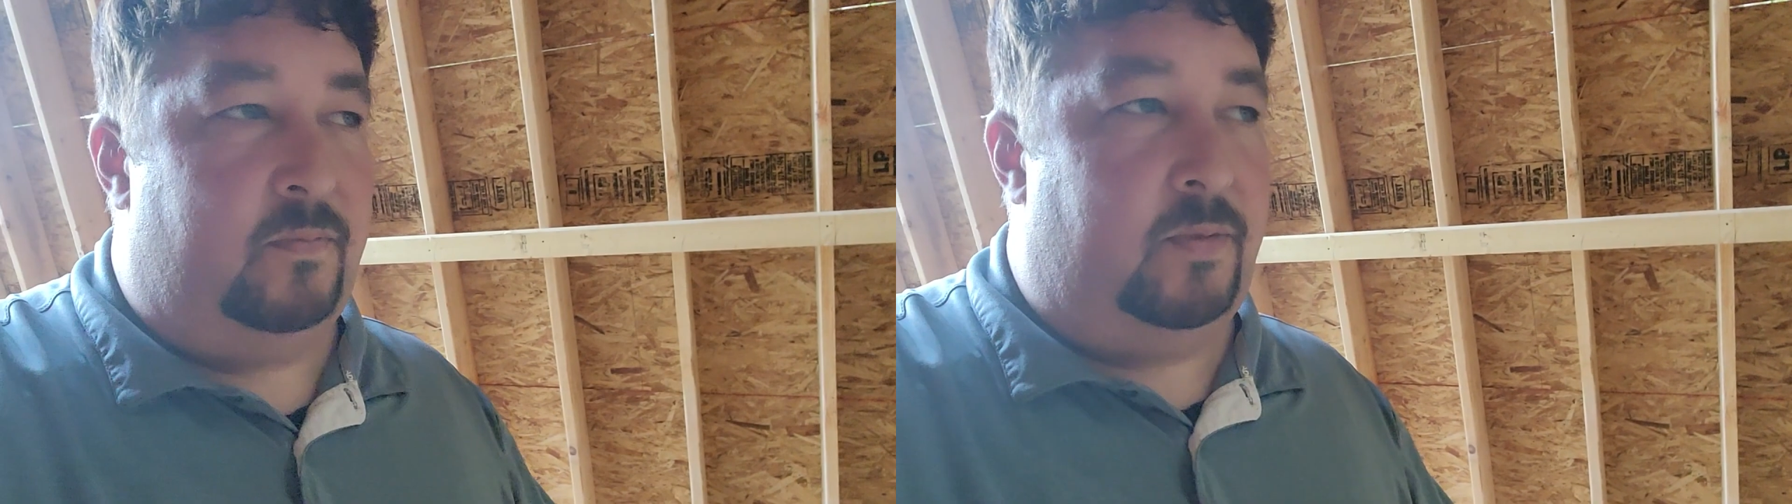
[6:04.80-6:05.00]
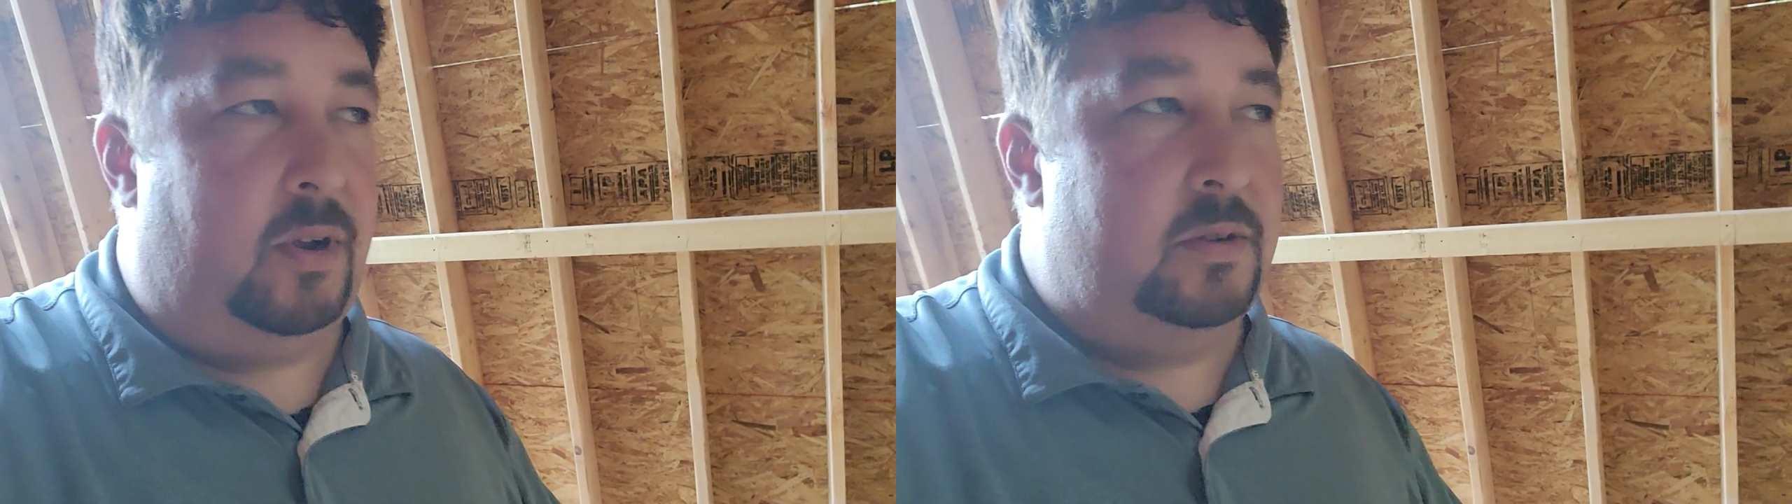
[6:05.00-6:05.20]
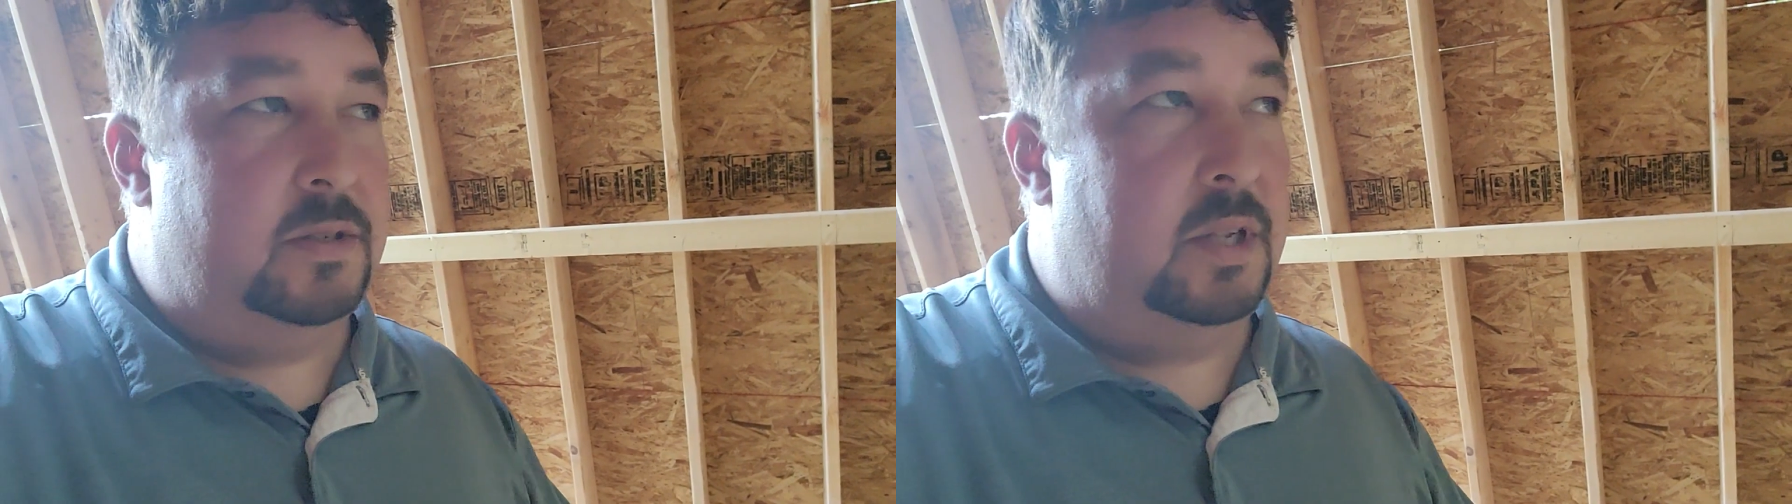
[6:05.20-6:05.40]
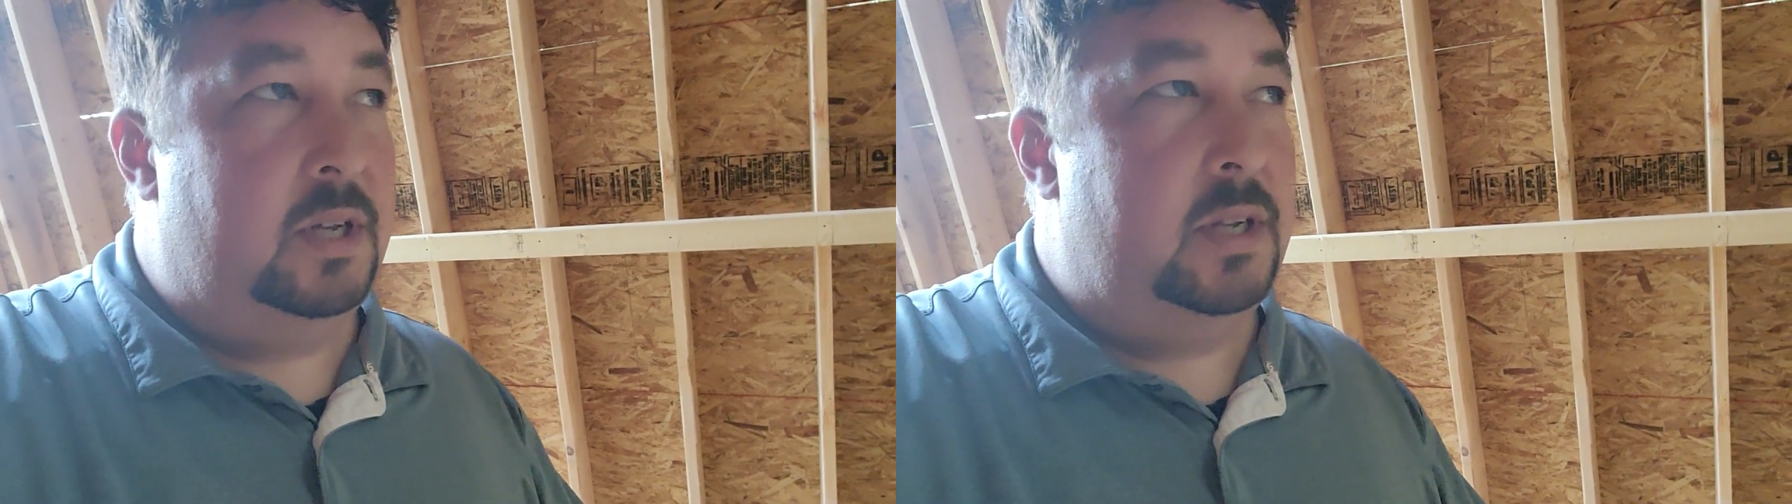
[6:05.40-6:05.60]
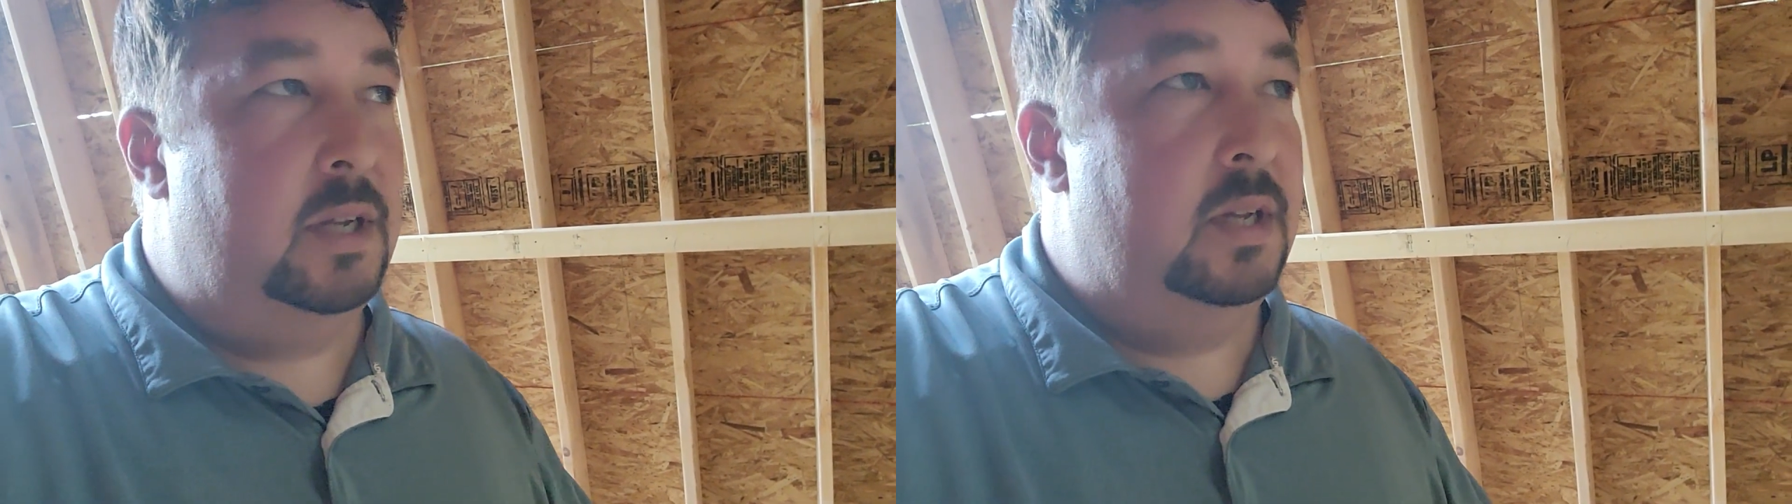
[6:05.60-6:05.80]

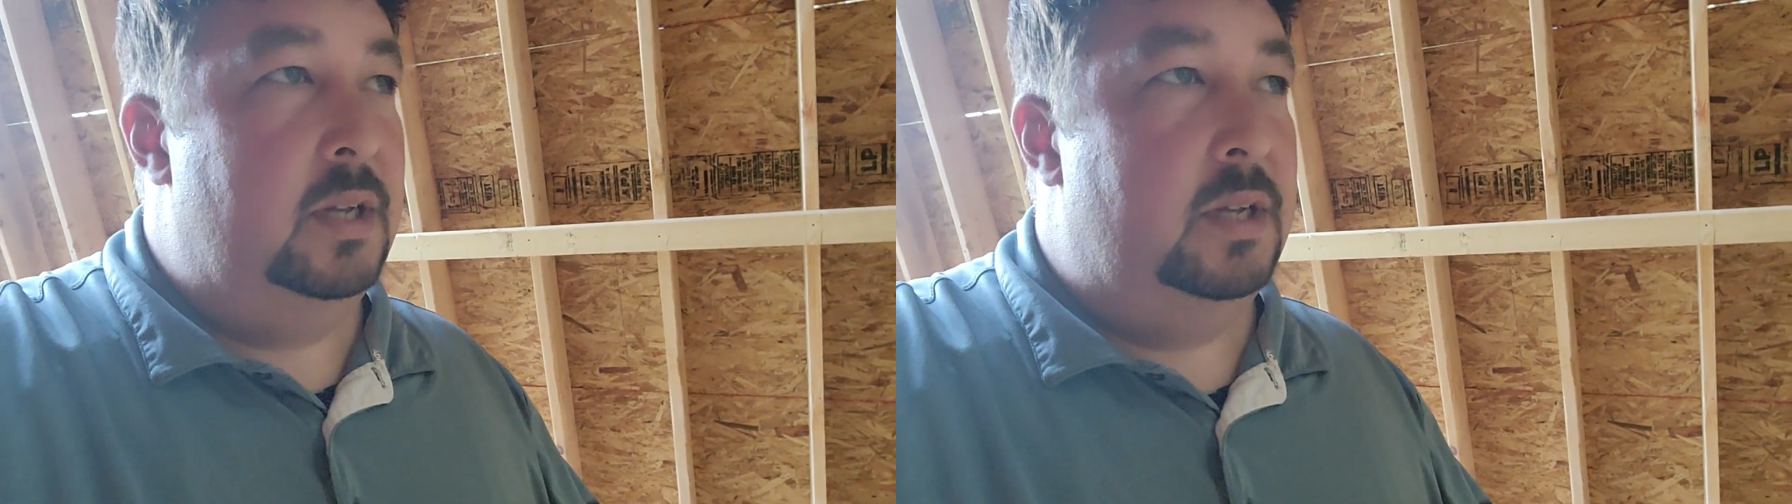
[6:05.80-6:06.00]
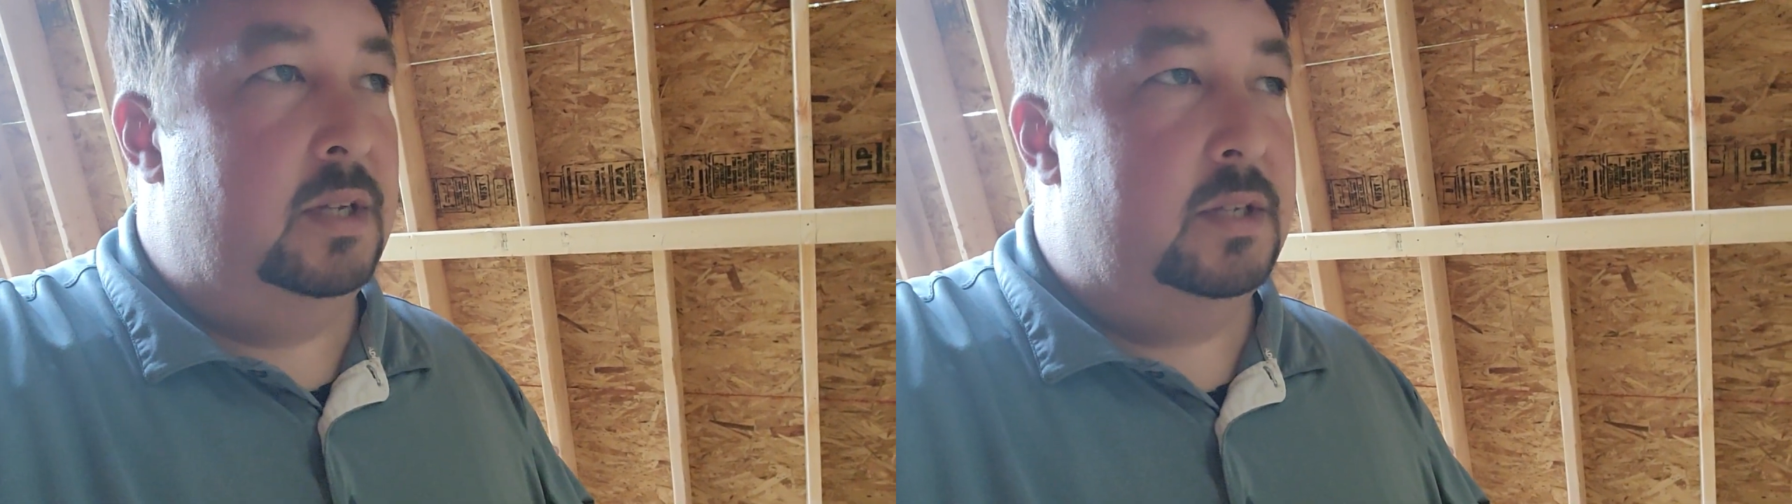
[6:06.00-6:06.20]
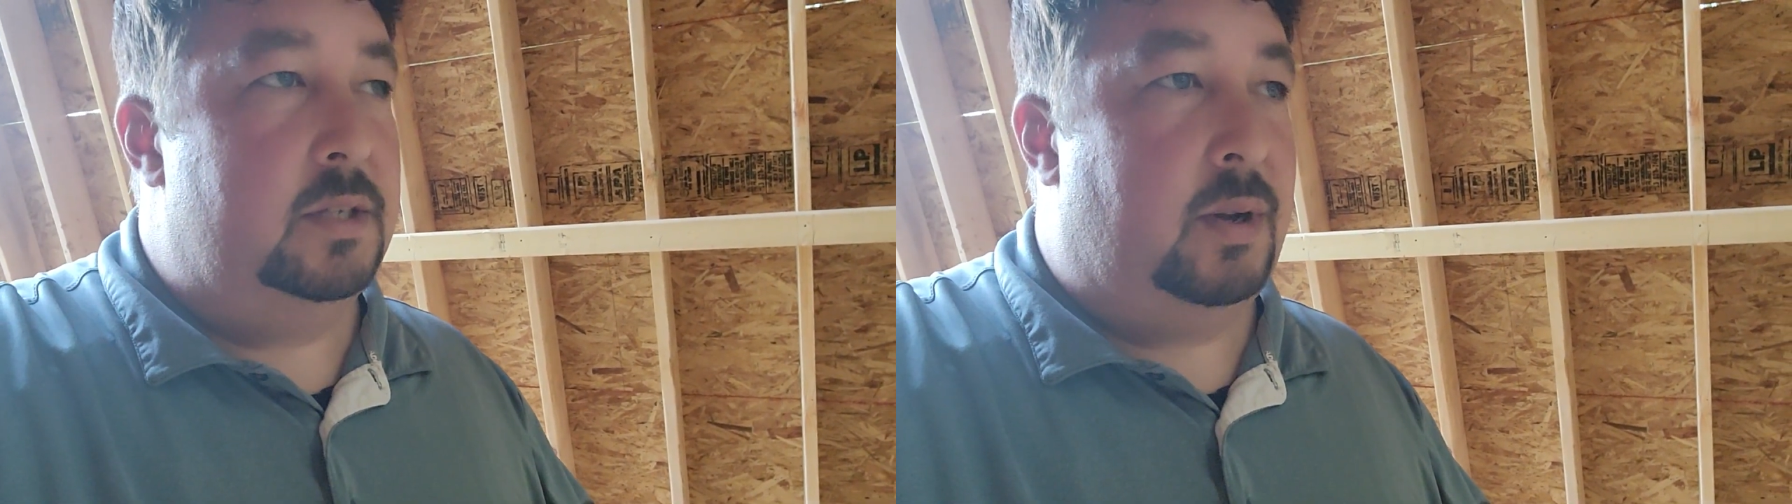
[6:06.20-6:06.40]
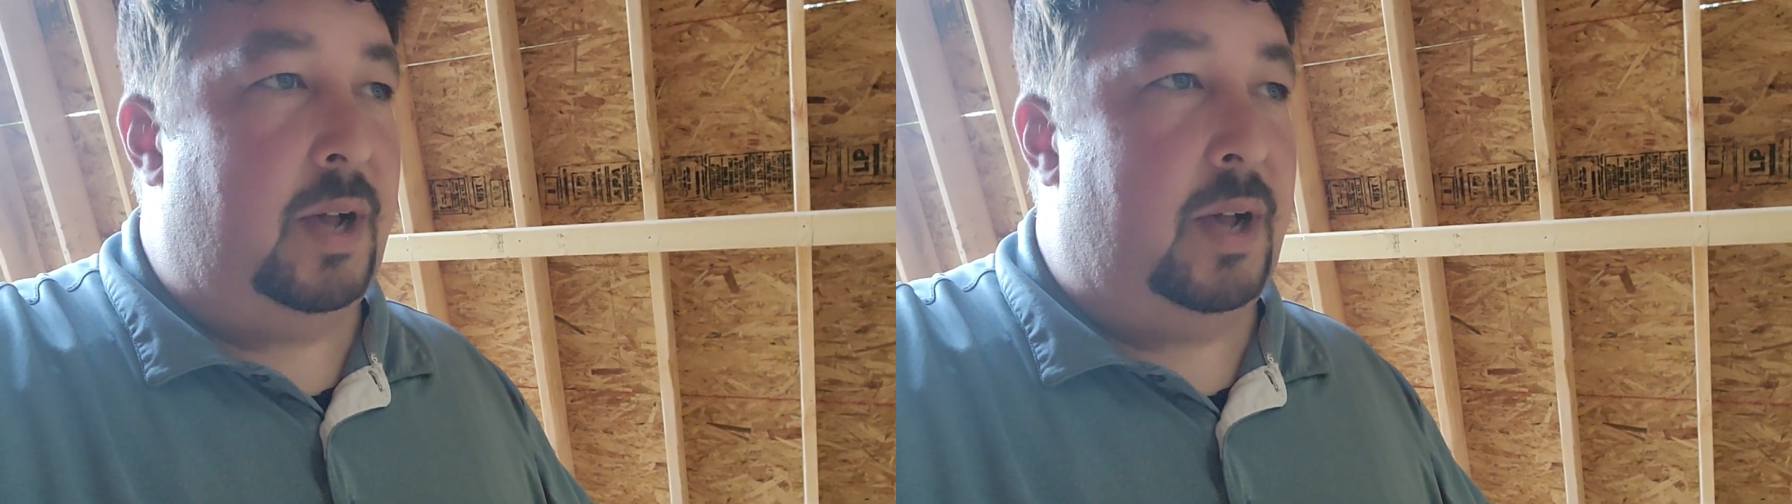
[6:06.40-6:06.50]
Thursday. So